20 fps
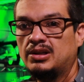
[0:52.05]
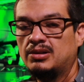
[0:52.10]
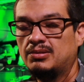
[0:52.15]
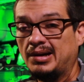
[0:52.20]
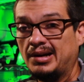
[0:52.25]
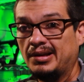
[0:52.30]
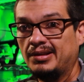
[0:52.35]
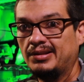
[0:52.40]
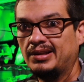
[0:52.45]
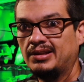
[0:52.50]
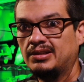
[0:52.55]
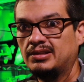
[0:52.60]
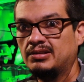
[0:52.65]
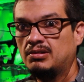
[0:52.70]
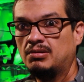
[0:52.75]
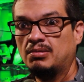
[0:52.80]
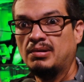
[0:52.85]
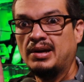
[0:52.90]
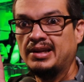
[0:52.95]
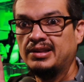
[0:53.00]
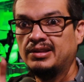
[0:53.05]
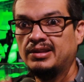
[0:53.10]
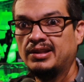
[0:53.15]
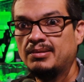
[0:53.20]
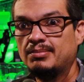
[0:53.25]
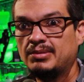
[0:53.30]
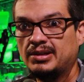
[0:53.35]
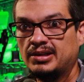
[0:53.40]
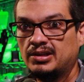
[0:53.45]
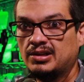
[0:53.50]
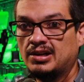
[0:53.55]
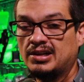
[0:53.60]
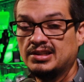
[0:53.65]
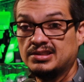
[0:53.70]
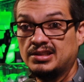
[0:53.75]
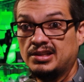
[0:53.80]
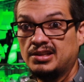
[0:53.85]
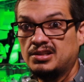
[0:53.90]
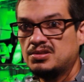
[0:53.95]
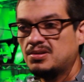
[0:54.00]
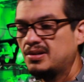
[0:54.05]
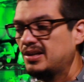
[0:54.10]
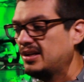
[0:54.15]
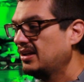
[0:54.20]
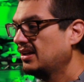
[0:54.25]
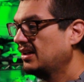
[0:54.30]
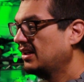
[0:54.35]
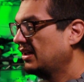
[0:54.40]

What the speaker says: rather than grind them and cause an injury,